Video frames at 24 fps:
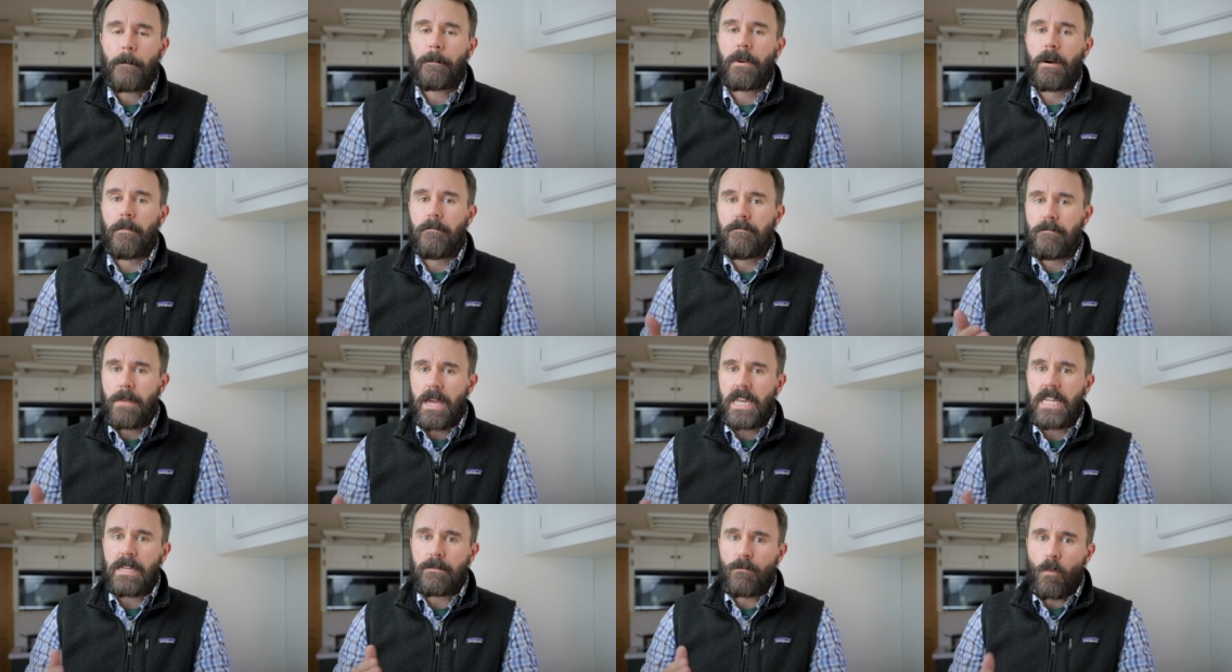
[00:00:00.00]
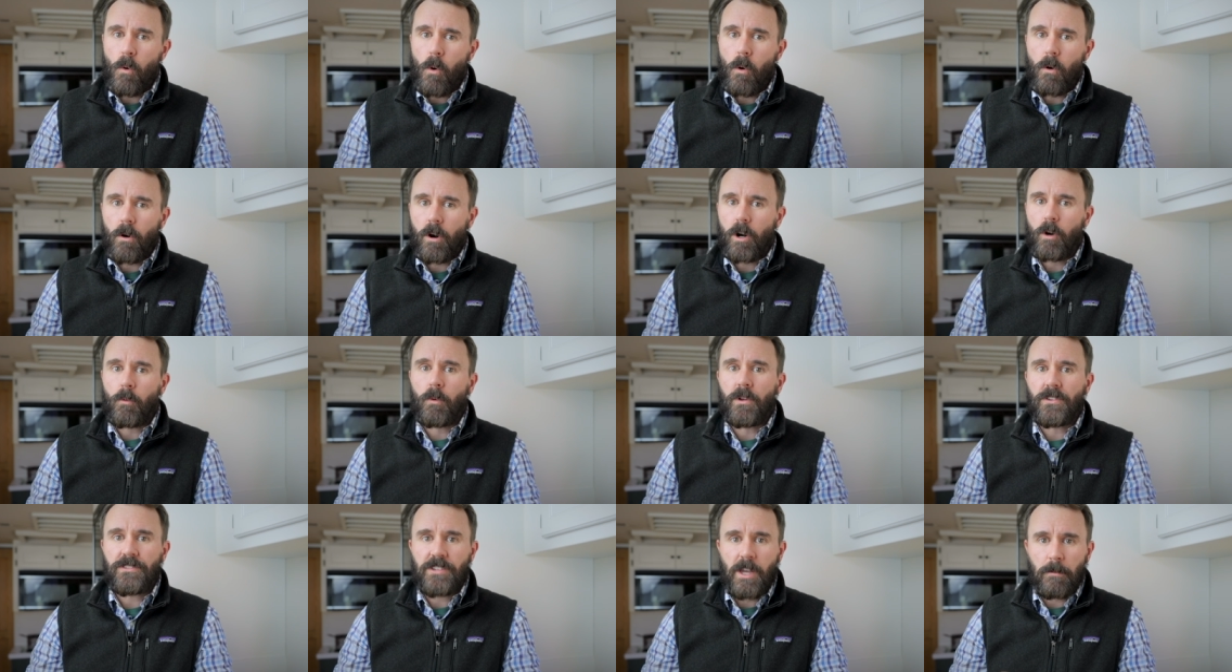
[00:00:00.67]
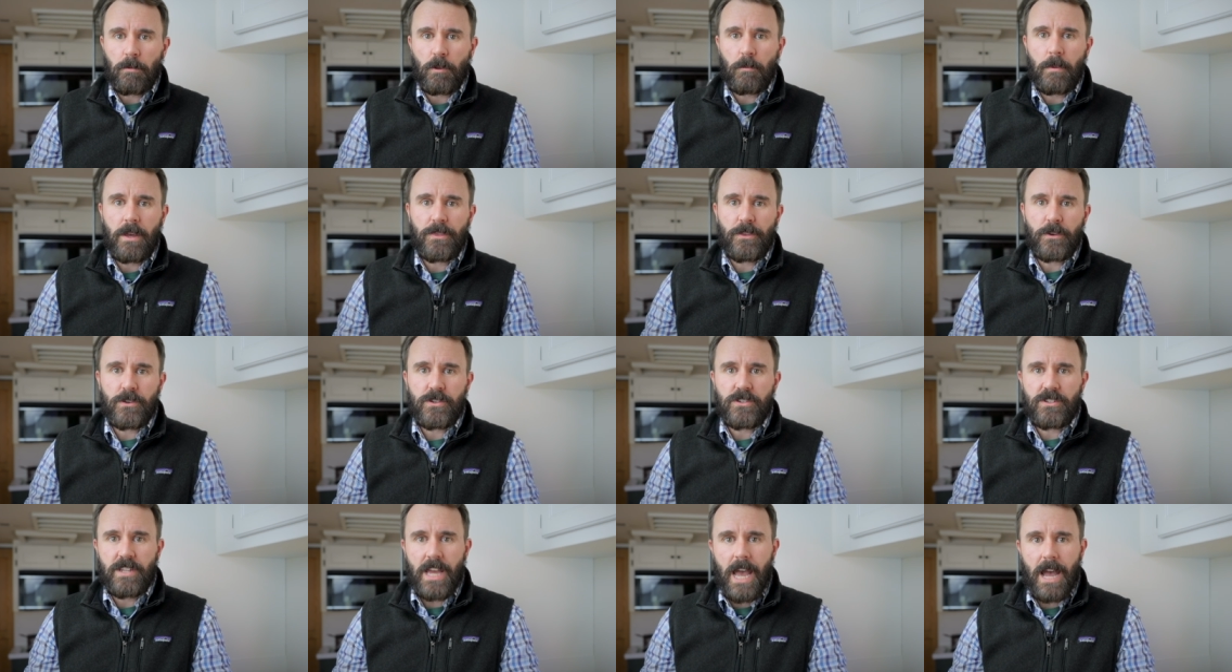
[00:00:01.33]
but many more will supplement
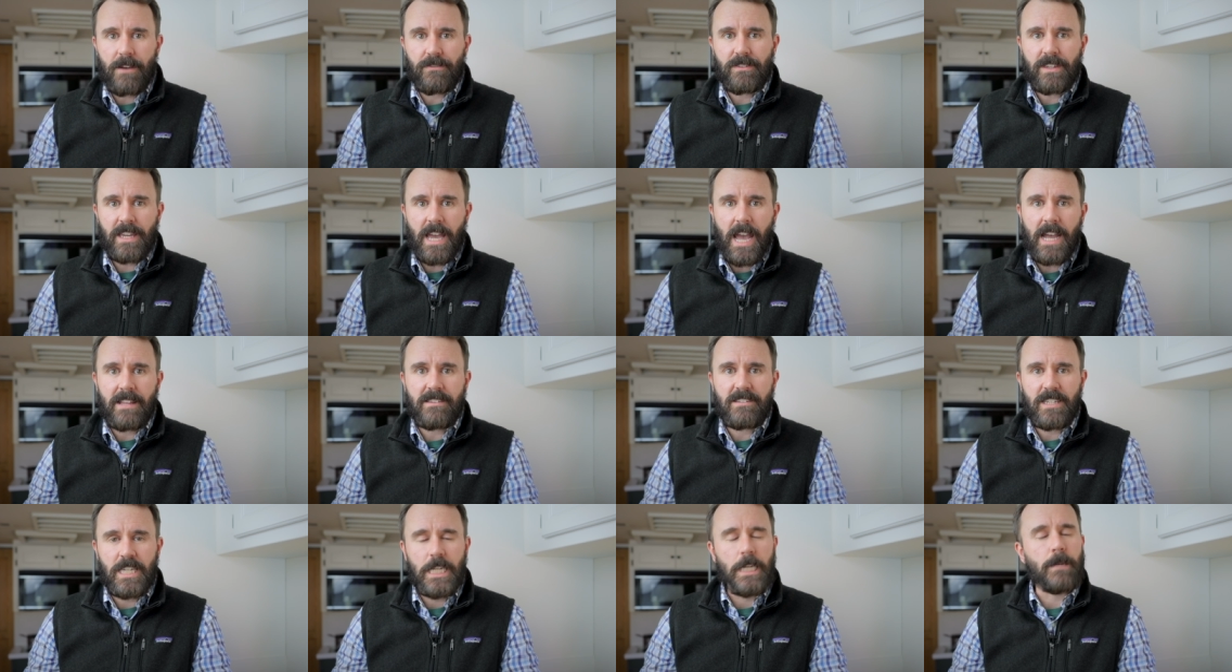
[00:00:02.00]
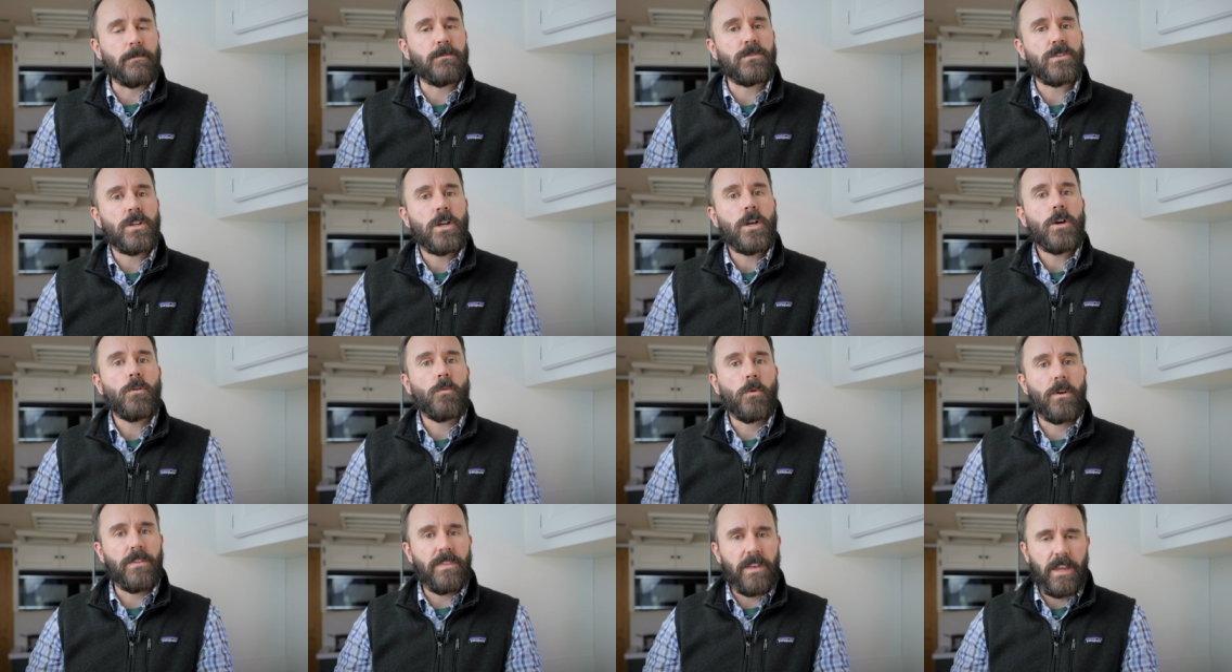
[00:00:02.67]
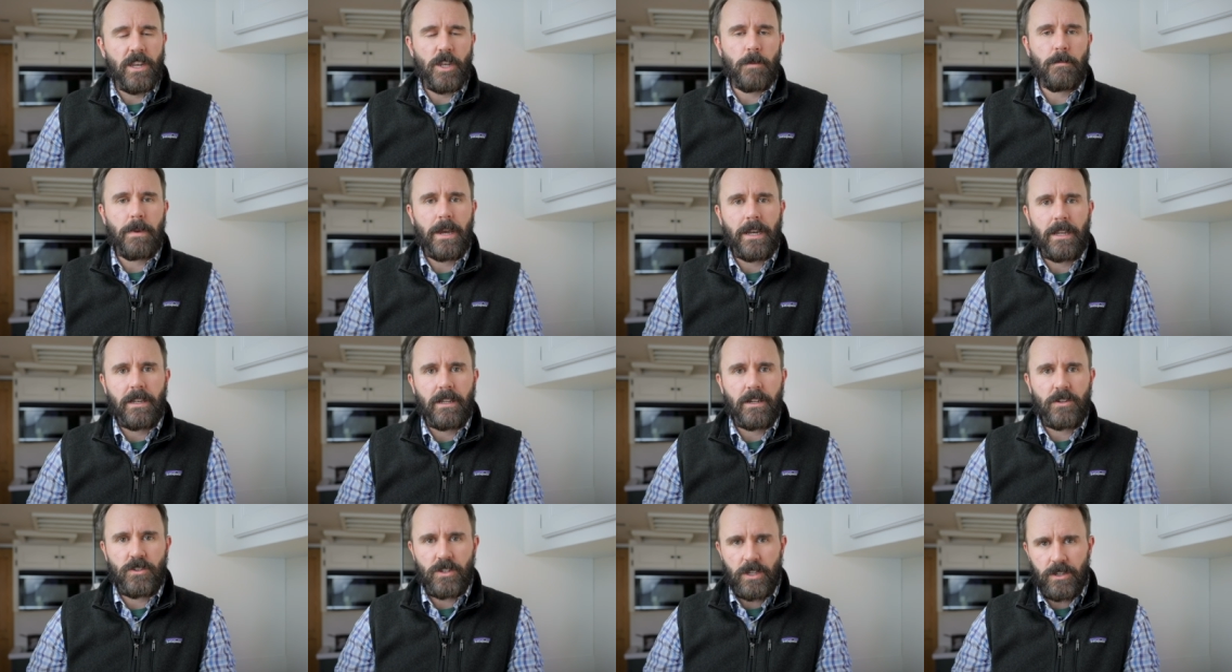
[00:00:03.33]
their staff CAT teams with
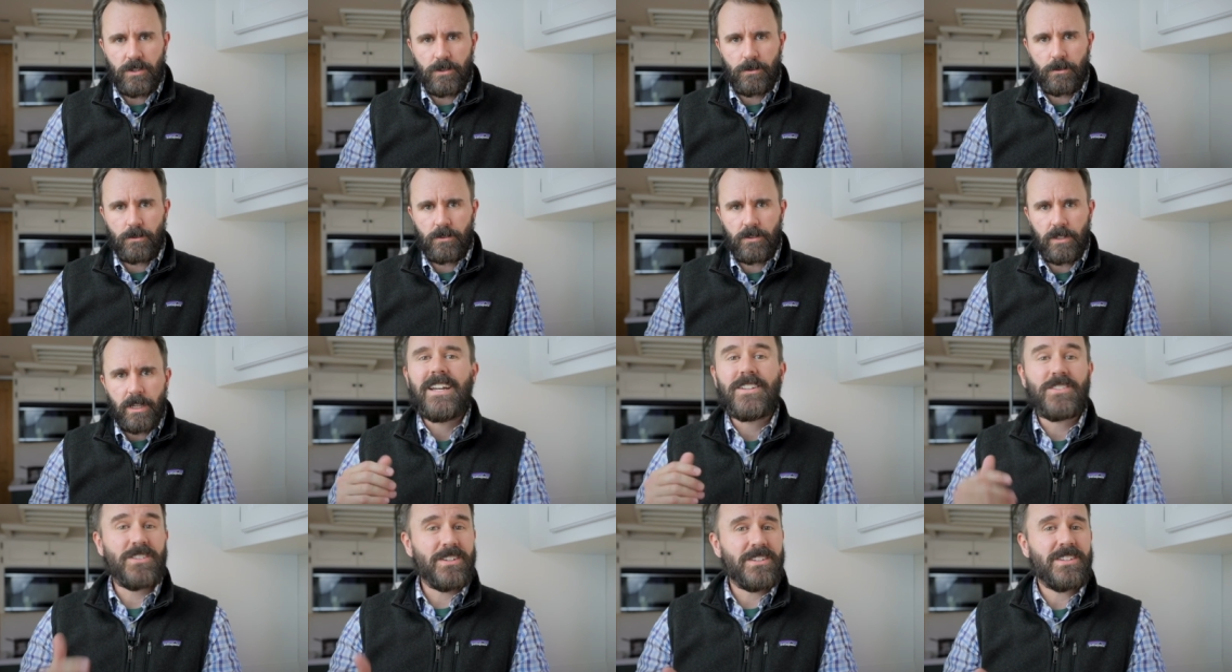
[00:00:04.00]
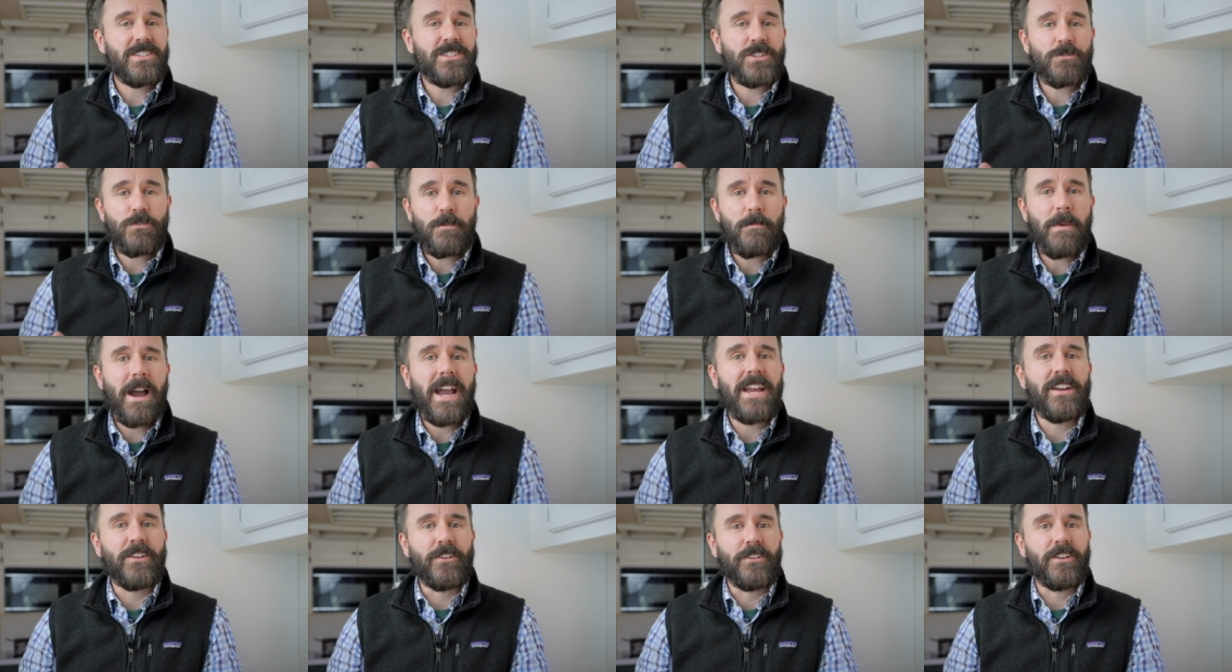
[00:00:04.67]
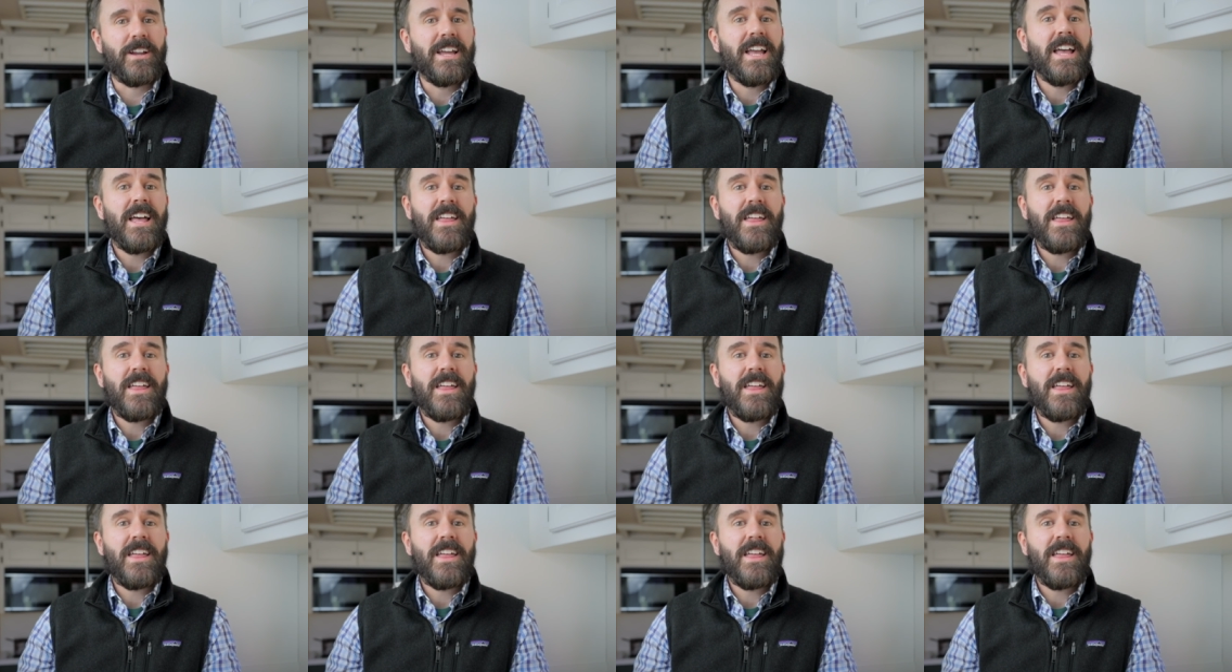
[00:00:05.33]
independent adjusters. And just as a reminder,